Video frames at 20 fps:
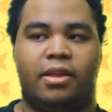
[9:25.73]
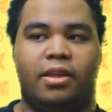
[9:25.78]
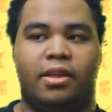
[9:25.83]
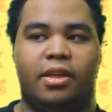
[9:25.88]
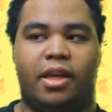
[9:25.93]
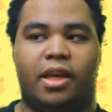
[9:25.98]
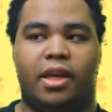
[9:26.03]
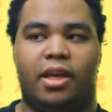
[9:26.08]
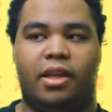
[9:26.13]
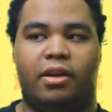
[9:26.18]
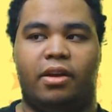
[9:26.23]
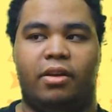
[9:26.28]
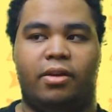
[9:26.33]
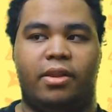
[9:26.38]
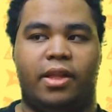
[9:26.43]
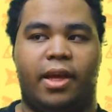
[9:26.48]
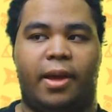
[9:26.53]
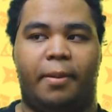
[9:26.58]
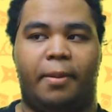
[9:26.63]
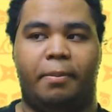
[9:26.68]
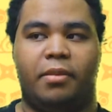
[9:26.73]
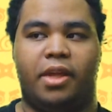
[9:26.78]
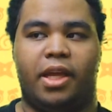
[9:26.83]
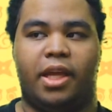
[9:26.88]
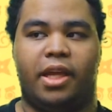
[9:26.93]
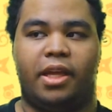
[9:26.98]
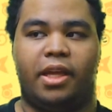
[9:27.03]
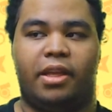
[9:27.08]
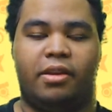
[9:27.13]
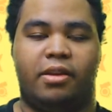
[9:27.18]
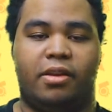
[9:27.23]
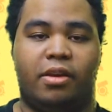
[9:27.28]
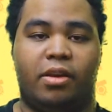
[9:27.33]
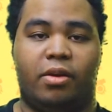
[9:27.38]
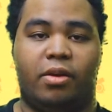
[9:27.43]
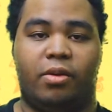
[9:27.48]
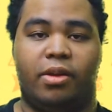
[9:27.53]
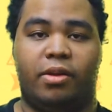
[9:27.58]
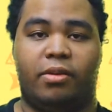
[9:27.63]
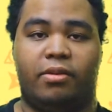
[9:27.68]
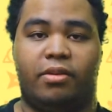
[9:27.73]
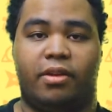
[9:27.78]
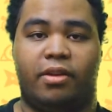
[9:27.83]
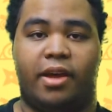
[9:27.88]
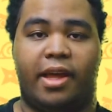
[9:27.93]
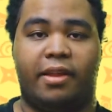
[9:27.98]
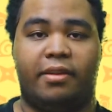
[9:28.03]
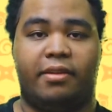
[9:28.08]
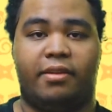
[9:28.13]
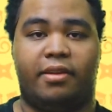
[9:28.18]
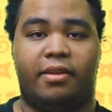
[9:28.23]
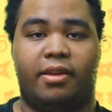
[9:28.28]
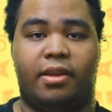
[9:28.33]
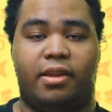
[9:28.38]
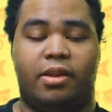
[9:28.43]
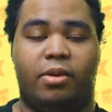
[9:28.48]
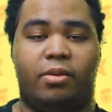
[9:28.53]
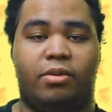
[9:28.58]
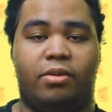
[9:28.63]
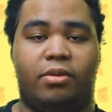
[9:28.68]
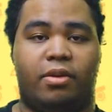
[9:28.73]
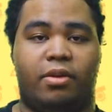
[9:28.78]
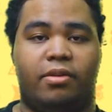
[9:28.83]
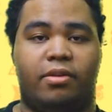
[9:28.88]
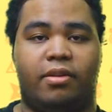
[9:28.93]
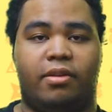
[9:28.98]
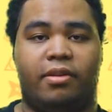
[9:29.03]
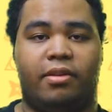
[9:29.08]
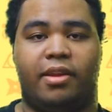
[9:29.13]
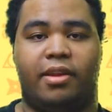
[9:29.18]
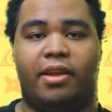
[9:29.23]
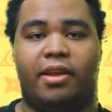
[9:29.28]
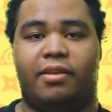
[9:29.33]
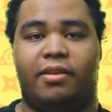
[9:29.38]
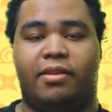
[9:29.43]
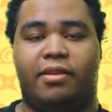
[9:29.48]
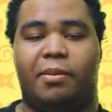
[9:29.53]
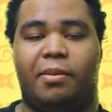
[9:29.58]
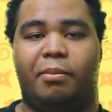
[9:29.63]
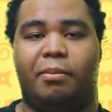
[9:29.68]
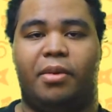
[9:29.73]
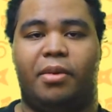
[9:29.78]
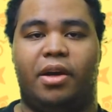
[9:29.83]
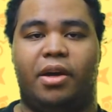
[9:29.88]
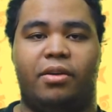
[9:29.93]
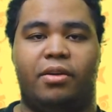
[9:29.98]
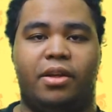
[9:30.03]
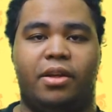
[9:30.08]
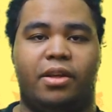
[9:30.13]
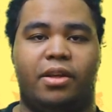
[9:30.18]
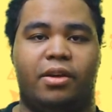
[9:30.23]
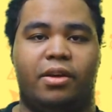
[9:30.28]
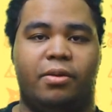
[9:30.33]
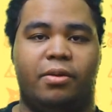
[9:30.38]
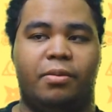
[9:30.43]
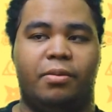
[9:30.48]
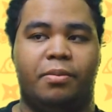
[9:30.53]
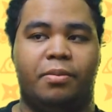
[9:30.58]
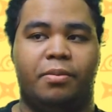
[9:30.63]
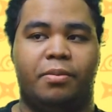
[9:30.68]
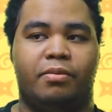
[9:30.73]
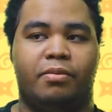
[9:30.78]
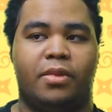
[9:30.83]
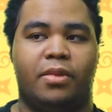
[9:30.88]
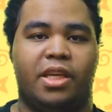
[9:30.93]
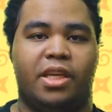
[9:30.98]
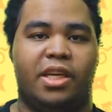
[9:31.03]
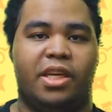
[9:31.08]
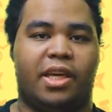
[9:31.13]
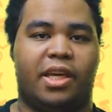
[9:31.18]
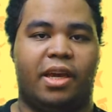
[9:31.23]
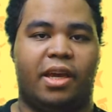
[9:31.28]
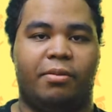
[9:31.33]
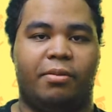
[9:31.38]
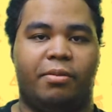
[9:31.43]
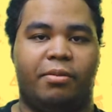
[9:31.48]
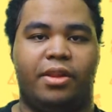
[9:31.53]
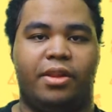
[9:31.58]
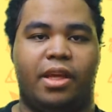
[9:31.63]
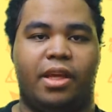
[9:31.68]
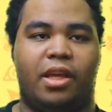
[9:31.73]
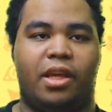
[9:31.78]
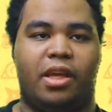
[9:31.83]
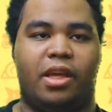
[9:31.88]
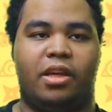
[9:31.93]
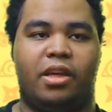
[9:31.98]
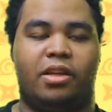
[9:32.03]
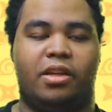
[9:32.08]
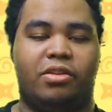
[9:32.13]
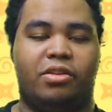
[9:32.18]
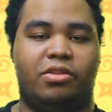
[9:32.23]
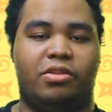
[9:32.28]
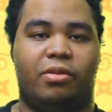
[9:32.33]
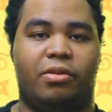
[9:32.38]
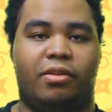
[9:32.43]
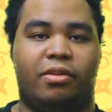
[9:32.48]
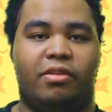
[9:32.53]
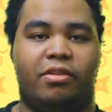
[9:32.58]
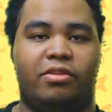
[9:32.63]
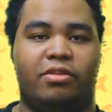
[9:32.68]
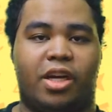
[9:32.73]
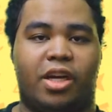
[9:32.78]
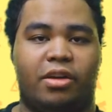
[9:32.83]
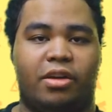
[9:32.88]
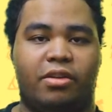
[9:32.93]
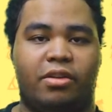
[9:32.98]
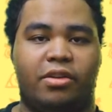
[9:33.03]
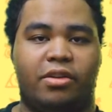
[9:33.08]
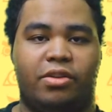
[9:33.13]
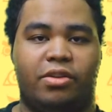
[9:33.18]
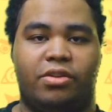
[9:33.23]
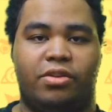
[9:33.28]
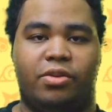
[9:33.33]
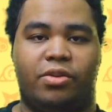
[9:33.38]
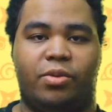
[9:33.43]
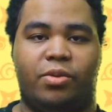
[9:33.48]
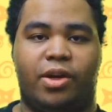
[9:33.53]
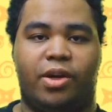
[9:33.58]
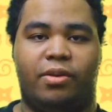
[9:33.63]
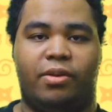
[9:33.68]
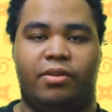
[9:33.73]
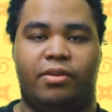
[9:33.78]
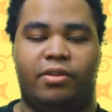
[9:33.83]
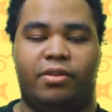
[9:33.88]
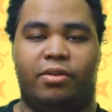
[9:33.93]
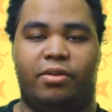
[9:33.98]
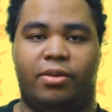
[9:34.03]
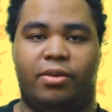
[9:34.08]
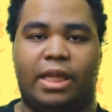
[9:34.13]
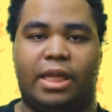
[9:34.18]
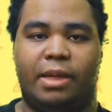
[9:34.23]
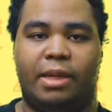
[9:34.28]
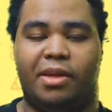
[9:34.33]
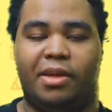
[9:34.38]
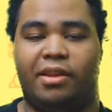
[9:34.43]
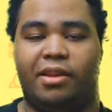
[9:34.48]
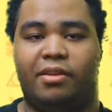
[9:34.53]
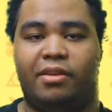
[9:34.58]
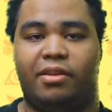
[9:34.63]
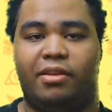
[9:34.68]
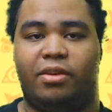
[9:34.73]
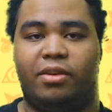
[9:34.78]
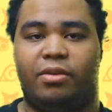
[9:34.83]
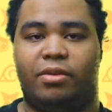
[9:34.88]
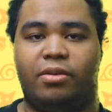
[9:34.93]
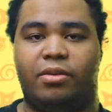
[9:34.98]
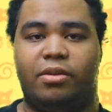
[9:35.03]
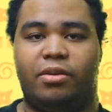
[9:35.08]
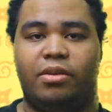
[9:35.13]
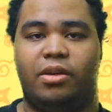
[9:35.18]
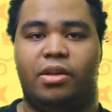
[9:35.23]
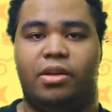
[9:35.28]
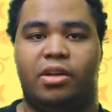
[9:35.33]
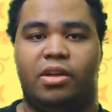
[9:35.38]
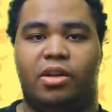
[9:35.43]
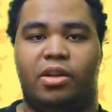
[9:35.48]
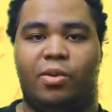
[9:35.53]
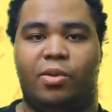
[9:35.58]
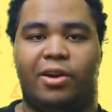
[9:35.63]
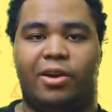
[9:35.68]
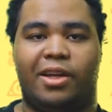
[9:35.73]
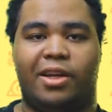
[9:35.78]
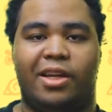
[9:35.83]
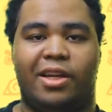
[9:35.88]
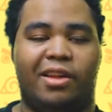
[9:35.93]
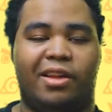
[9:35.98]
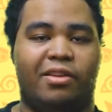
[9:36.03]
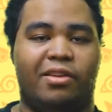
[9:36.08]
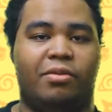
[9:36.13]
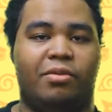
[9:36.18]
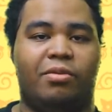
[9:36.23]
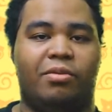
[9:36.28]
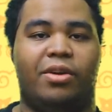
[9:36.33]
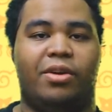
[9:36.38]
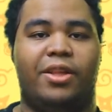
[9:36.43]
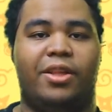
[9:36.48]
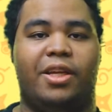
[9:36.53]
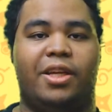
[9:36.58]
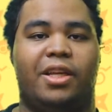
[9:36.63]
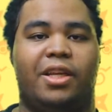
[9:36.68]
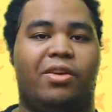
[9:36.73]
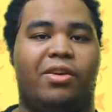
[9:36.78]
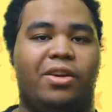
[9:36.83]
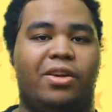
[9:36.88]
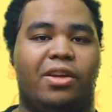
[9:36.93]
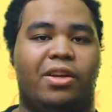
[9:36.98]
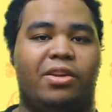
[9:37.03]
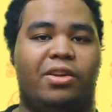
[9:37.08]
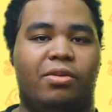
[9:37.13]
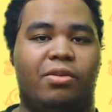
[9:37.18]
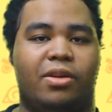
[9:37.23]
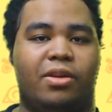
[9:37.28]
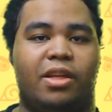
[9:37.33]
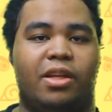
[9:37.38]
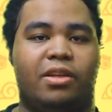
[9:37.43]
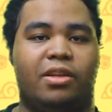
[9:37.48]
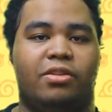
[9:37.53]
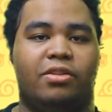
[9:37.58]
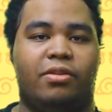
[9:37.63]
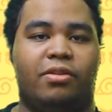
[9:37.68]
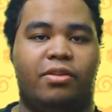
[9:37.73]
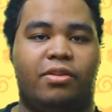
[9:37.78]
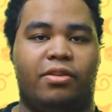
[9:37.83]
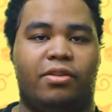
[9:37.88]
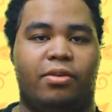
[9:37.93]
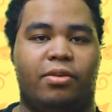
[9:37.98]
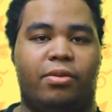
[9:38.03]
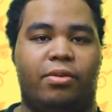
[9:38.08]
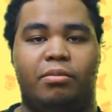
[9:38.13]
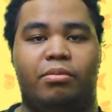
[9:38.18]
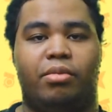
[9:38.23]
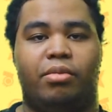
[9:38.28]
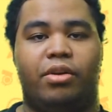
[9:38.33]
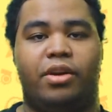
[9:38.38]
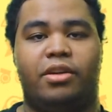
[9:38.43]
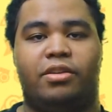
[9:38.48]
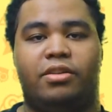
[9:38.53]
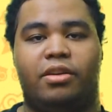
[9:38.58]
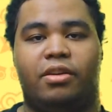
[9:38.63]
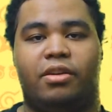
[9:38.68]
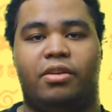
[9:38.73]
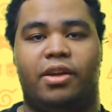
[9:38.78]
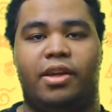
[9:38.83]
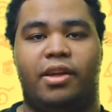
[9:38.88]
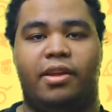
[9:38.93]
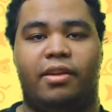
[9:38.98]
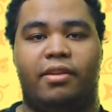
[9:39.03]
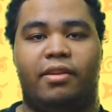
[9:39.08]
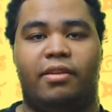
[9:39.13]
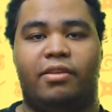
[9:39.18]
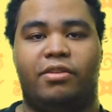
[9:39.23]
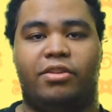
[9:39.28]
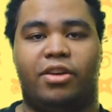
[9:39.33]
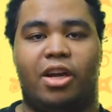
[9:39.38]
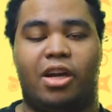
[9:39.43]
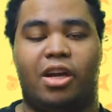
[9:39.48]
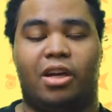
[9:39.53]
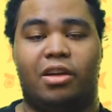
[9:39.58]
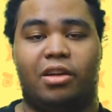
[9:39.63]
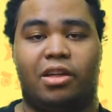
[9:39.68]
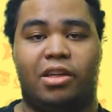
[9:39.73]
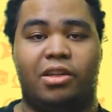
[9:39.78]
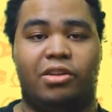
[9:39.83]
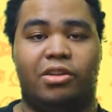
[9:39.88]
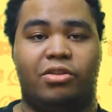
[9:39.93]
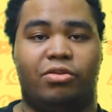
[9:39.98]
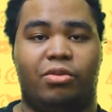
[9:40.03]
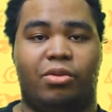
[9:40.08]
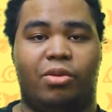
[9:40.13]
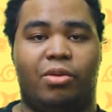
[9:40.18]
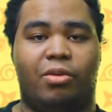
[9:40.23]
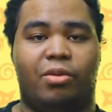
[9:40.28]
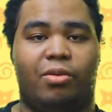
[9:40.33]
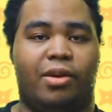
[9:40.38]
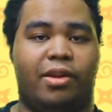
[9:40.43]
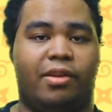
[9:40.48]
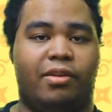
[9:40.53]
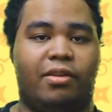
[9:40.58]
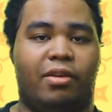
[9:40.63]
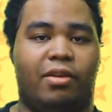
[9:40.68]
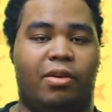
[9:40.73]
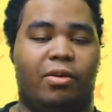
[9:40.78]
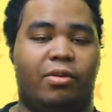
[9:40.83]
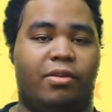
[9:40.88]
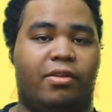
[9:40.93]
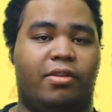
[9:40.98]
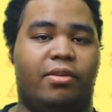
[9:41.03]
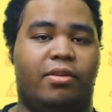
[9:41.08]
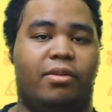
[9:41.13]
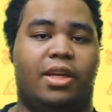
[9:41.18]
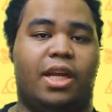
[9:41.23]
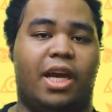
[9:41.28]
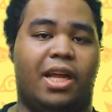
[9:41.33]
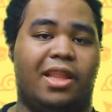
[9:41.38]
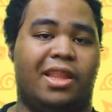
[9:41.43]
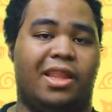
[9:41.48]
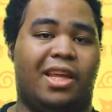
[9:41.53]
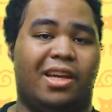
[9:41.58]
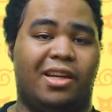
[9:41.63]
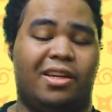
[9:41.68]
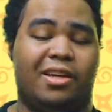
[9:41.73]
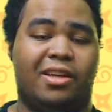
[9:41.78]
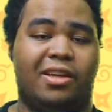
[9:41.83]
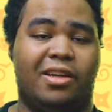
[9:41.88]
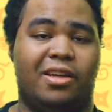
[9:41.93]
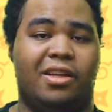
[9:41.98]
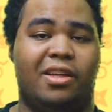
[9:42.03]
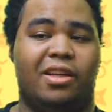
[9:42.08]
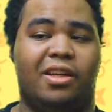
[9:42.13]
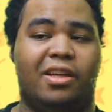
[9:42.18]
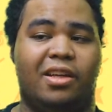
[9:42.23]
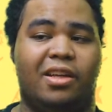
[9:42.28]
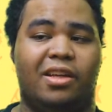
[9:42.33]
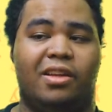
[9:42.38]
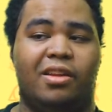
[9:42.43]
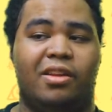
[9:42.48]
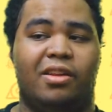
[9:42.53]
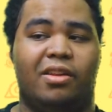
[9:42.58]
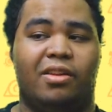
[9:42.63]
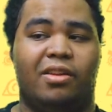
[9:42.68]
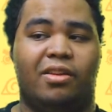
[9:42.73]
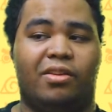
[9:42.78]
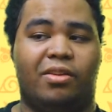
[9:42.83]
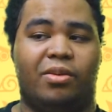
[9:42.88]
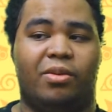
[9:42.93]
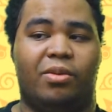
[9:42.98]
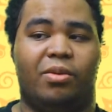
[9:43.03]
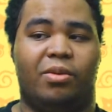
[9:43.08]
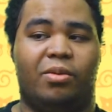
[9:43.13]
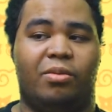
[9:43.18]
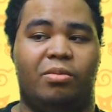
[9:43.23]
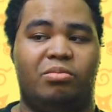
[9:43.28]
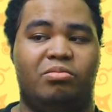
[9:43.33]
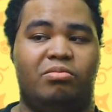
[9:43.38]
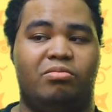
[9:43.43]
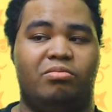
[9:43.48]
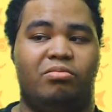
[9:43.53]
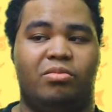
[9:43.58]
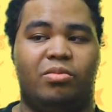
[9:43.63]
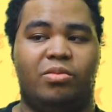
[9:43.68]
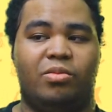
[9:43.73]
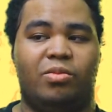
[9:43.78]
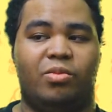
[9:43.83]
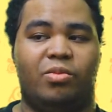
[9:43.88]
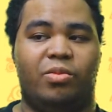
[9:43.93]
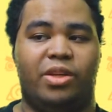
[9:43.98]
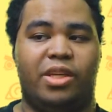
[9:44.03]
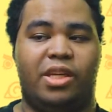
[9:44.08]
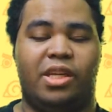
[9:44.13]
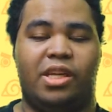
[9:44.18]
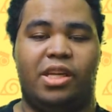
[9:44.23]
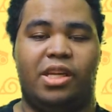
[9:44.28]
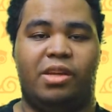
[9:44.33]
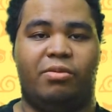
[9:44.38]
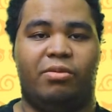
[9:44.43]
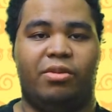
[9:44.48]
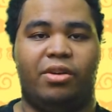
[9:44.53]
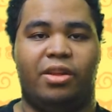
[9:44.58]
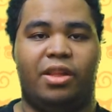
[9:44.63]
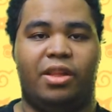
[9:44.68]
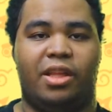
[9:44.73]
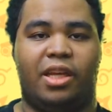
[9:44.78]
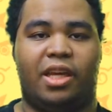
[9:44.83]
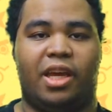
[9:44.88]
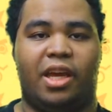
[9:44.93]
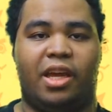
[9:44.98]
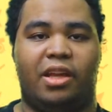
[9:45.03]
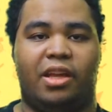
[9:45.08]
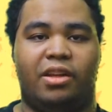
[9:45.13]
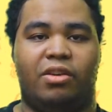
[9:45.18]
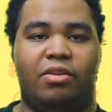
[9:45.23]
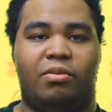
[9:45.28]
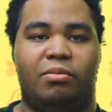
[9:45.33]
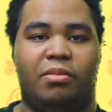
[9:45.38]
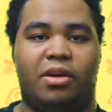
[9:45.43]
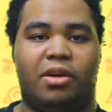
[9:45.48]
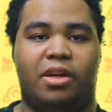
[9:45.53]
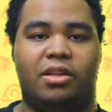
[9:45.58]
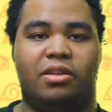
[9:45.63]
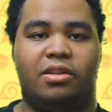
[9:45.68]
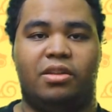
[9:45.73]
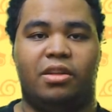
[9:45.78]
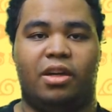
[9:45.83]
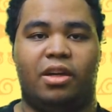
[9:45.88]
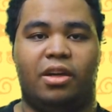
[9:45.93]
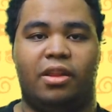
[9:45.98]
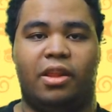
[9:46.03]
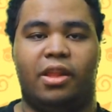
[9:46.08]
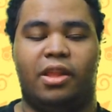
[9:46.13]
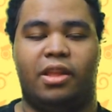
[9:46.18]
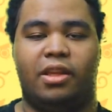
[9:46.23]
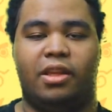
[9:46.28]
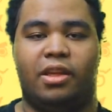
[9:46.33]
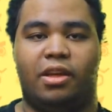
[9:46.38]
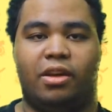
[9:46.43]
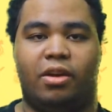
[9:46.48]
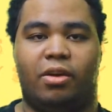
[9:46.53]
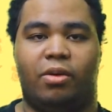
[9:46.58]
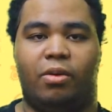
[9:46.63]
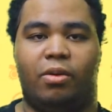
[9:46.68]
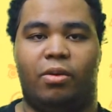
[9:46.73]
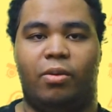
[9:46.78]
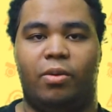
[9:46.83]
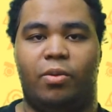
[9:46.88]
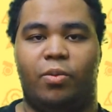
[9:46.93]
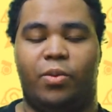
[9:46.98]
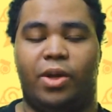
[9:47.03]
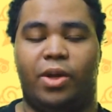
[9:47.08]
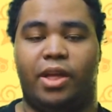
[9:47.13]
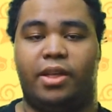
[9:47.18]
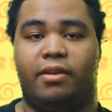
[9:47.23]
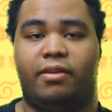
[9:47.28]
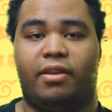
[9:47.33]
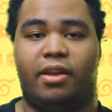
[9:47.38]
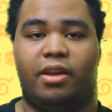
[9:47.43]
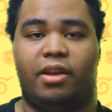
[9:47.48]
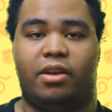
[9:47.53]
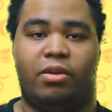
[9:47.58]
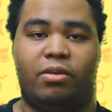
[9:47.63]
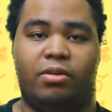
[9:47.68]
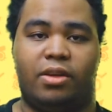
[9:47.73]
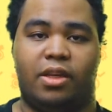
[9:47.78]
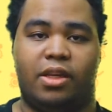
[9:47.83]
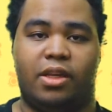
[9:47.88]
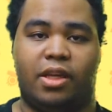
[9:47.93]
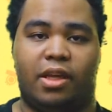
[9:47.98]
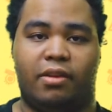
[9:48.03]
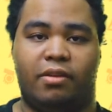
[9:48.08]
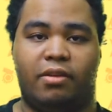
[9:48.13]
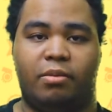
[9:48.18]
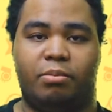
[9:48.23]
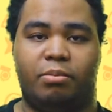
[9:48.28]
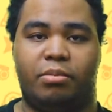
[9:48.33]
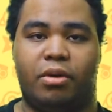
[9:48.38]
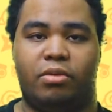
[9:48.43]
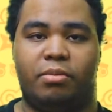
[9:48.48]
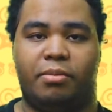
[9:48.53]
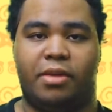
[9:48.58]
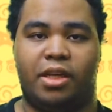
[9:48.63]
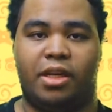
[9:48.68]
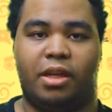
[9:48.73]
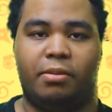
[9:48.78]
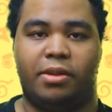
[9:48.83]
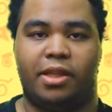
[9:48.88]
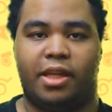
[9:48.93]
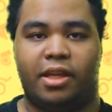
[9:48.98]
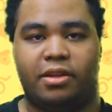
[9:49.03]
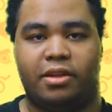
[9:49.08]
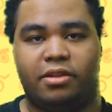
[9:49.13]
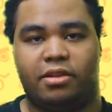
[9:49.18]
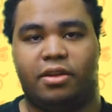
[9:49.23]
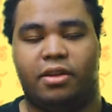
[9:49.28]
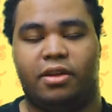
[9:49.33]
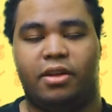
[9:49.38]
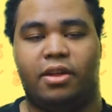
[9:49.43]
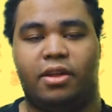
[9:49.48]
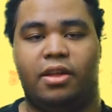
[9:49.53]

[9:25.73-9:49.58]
and all that. And, you know, he was also saying something about, you know, he can't really control his chakra too well. So that means, you know, Kawaki doesn't really know how to do ninjutsu. Pretty sure his chakra control is also not that good. So he really can't do much other than, you know, we get to see, you know, he does bone manipulation.